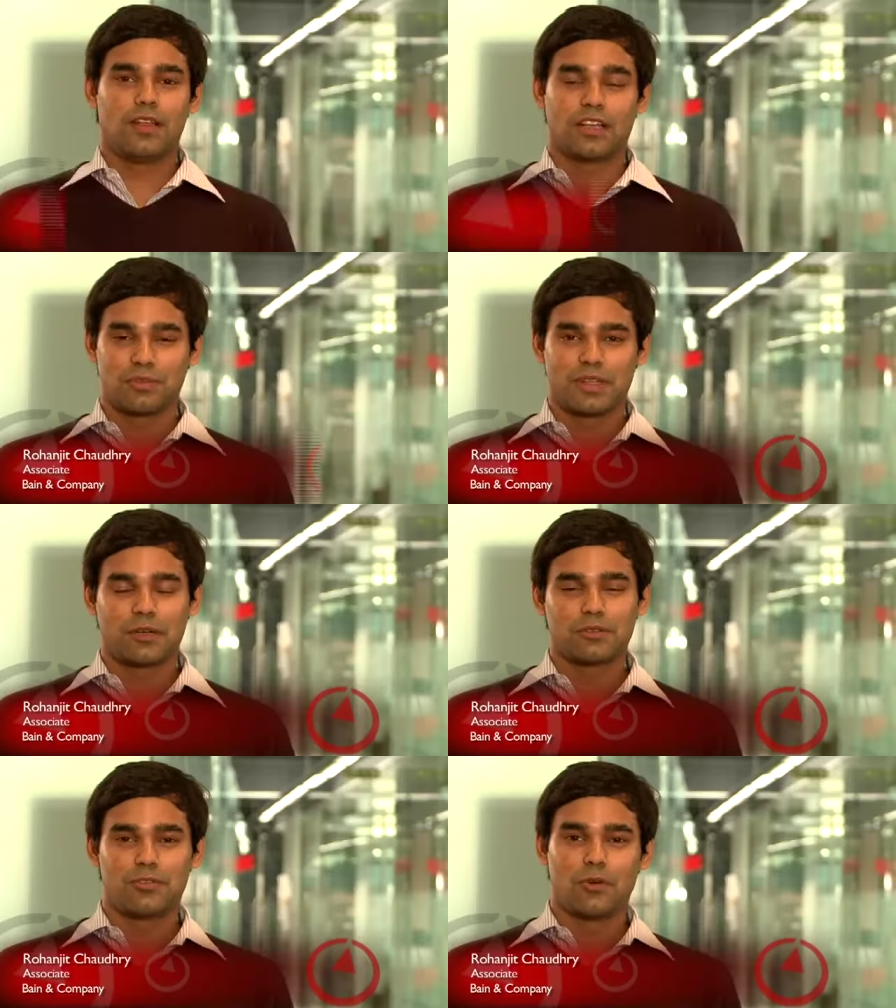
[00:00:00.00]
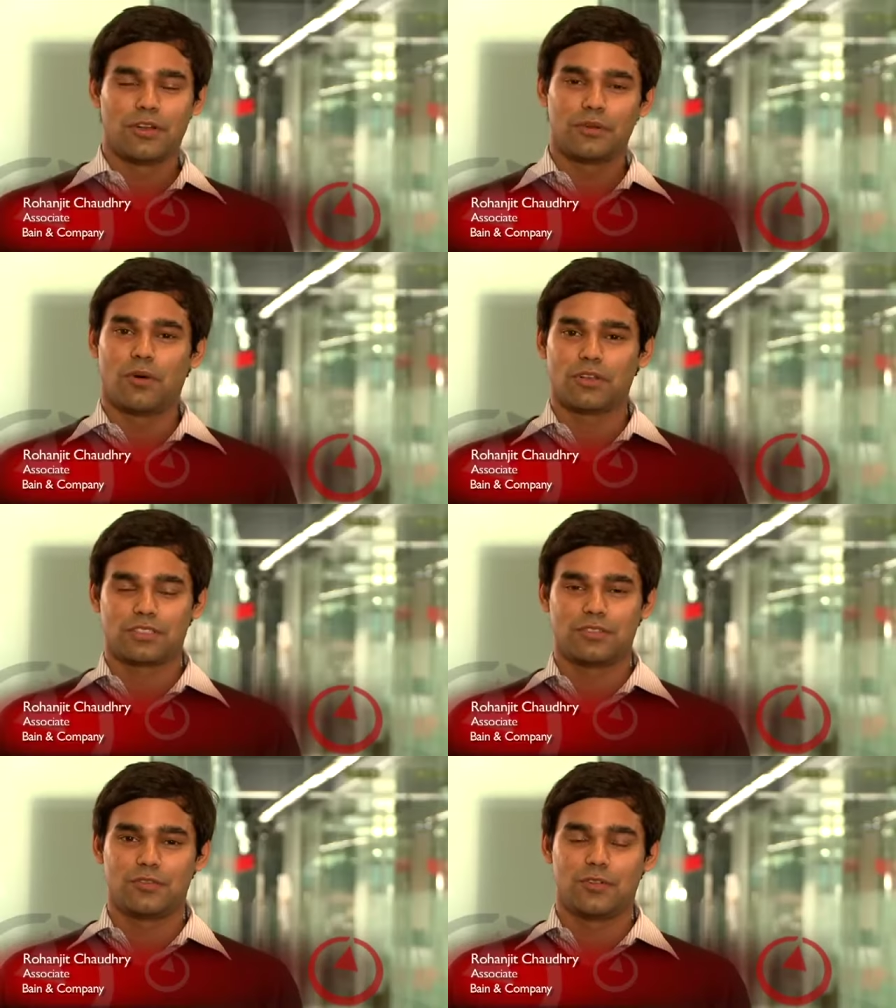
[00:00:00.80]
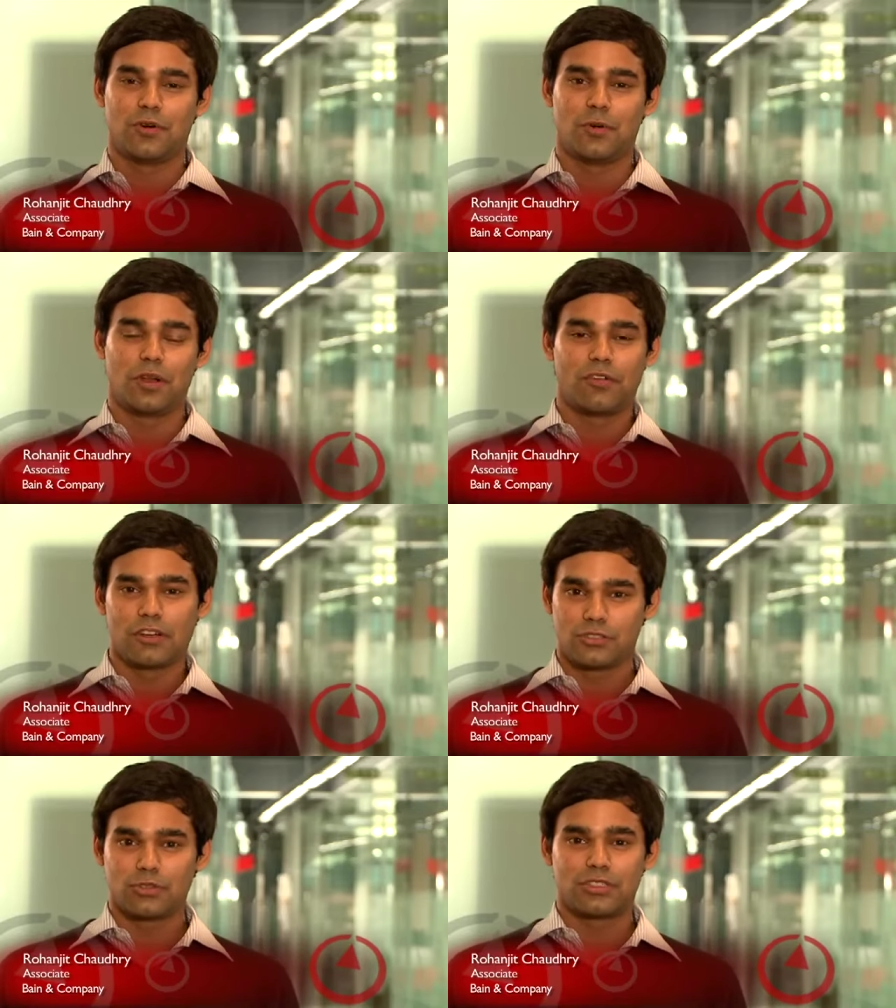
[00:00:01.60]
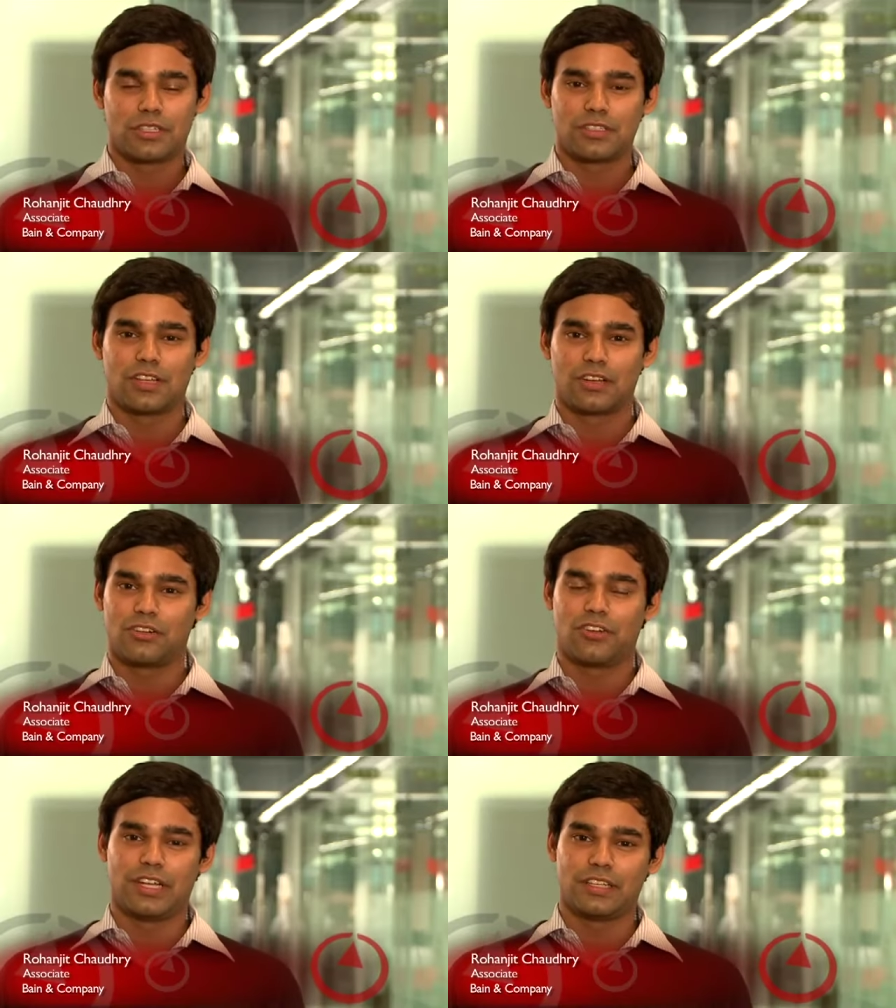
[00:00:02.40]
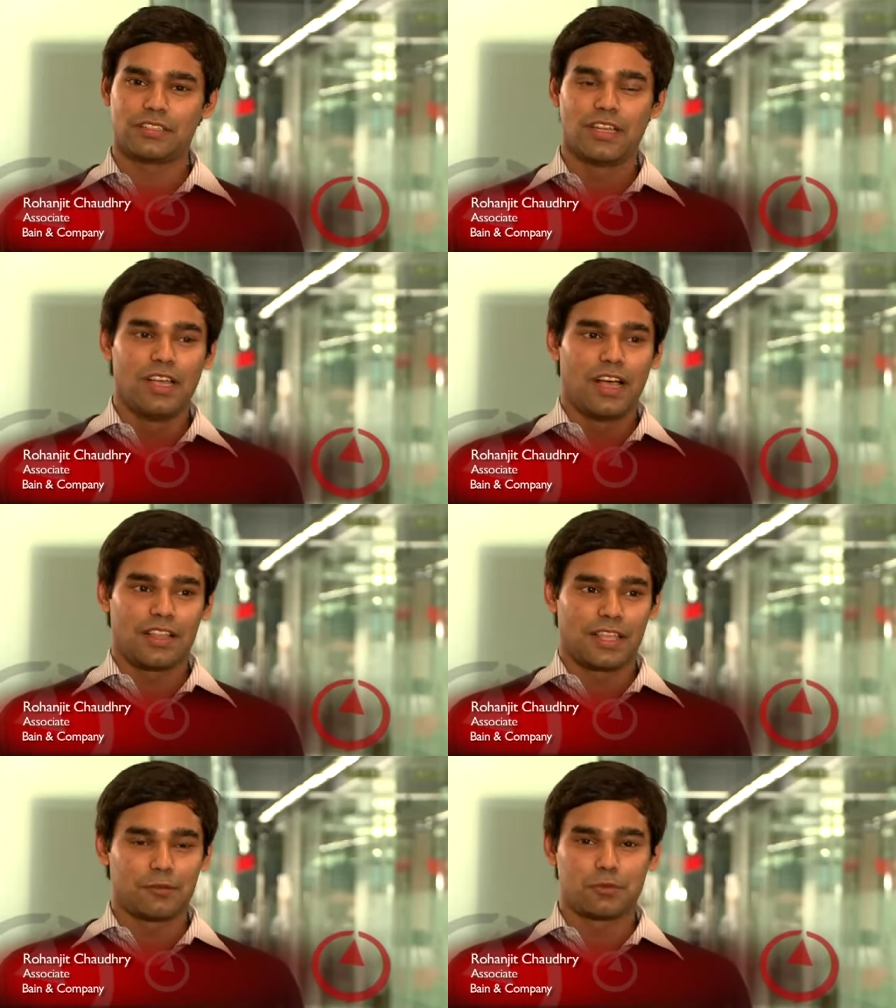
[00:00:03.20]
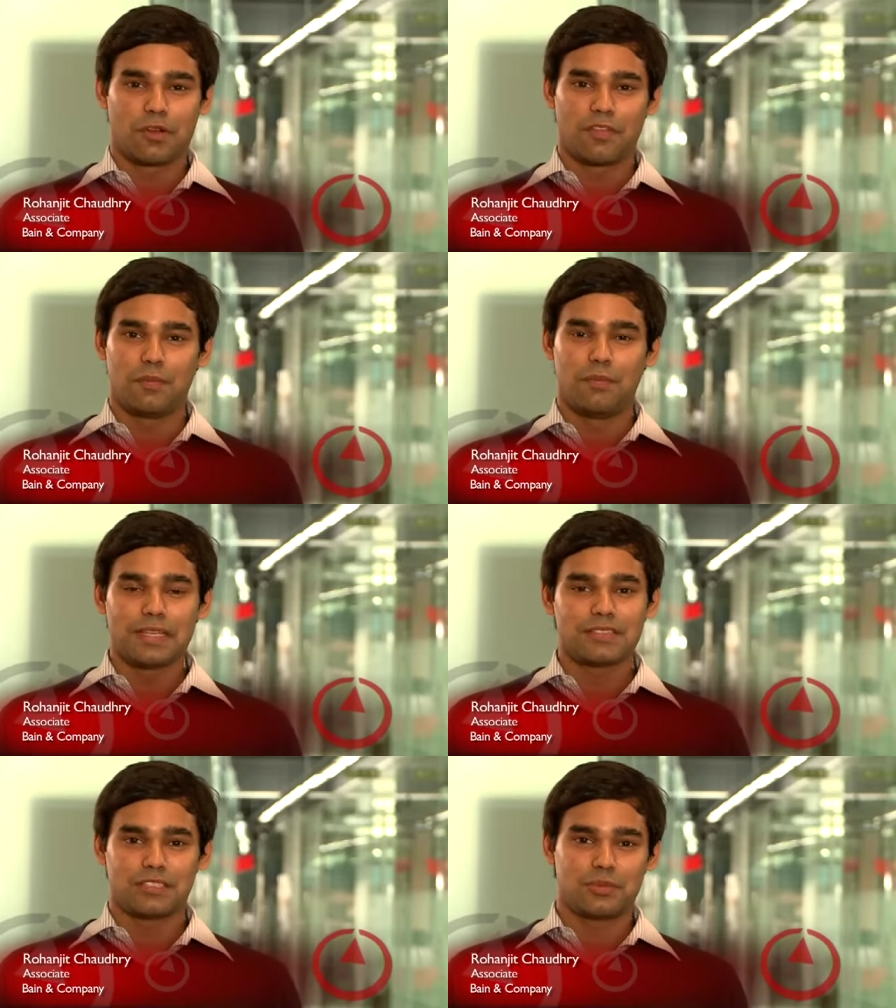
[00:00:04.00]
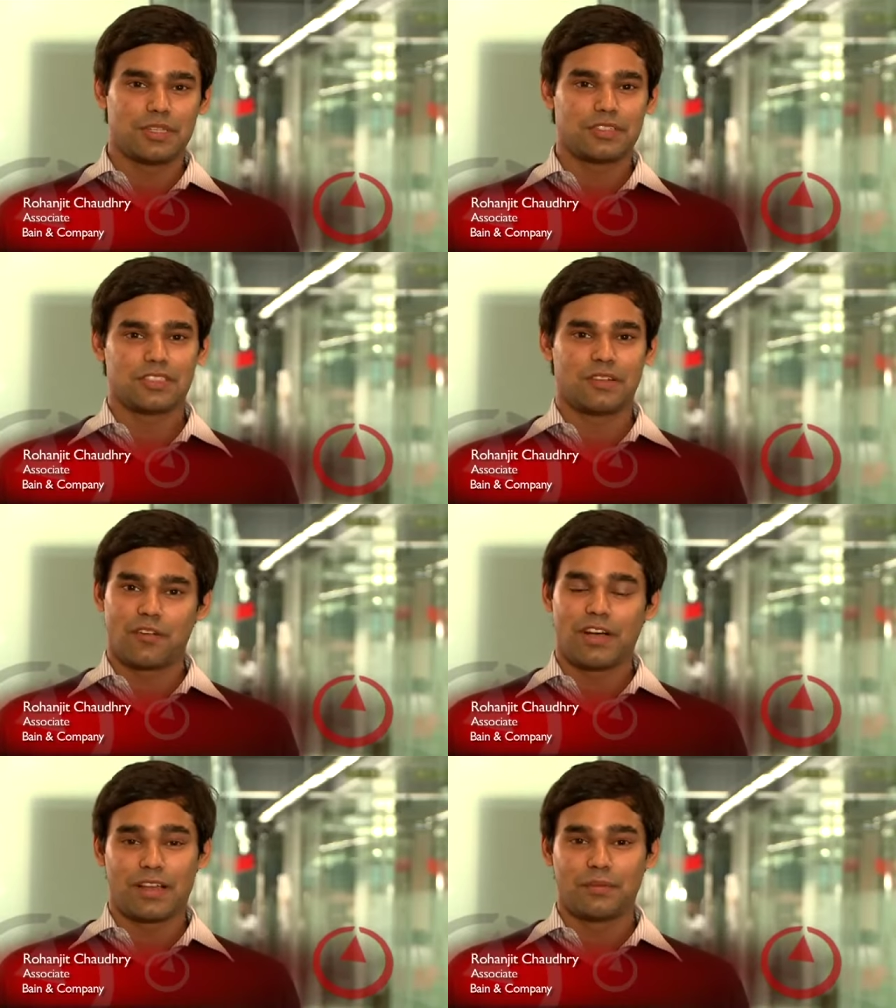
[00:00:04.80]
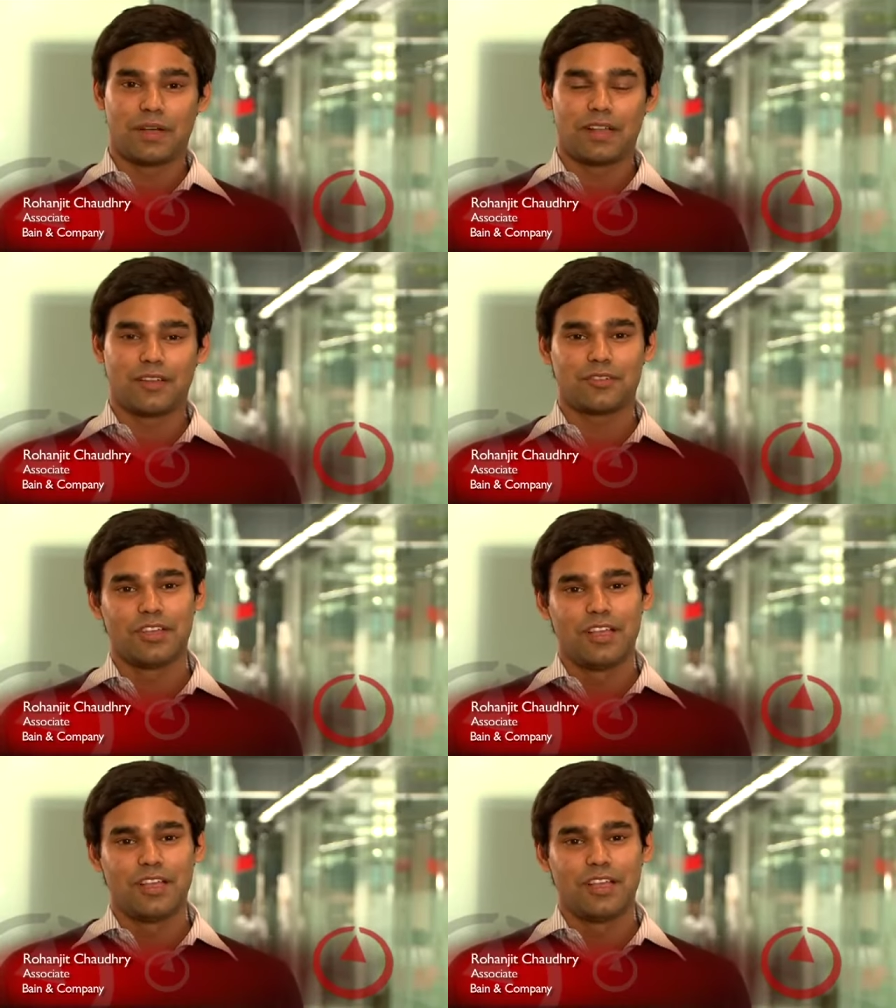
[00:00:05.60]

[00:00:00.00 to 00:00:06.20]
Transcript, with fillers: Last month I was flown into Boston for one of our associate consultant trainings. I think it was one of the best experiences I've ever had in my life.